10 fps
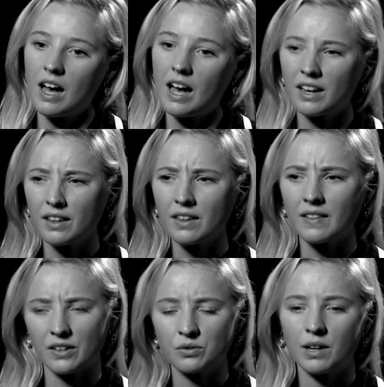And I think
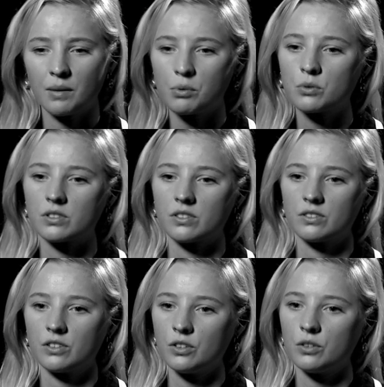that's really important.
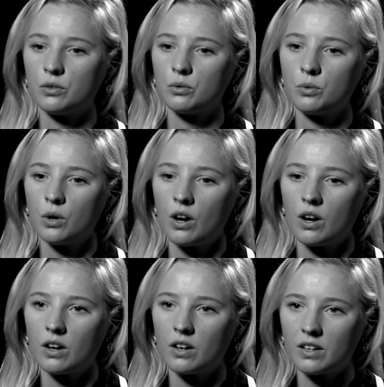You,
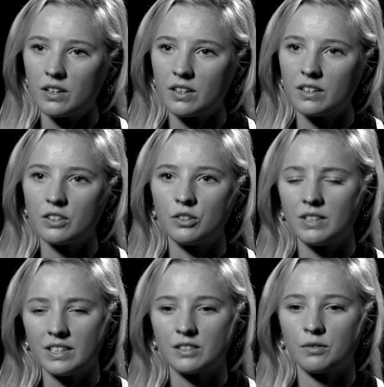you
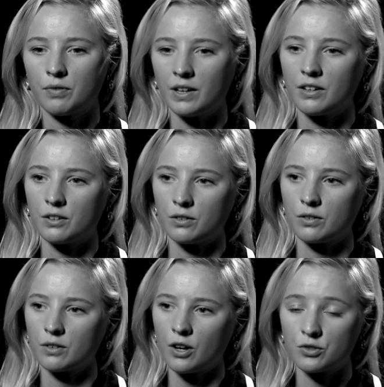need to
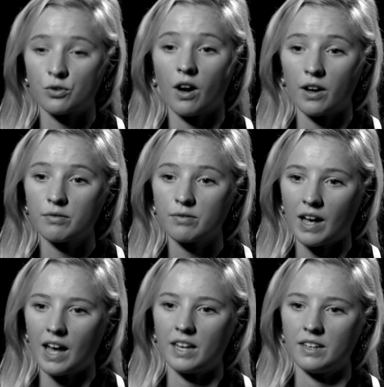feel a drive,
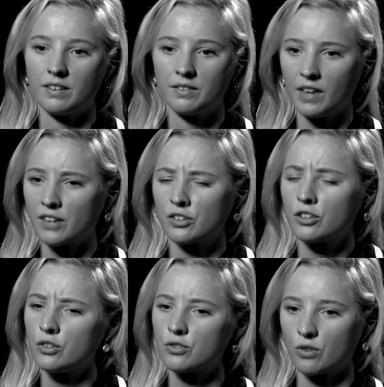and that's a
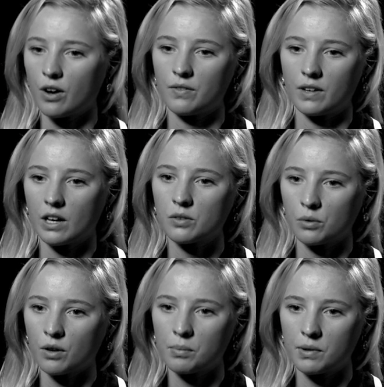huge drive that gets
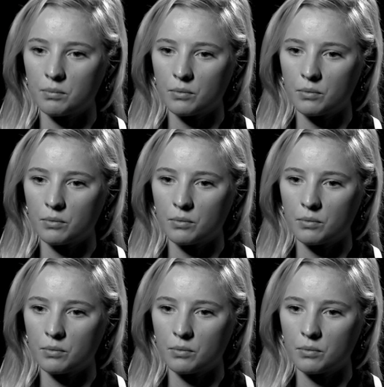one up in the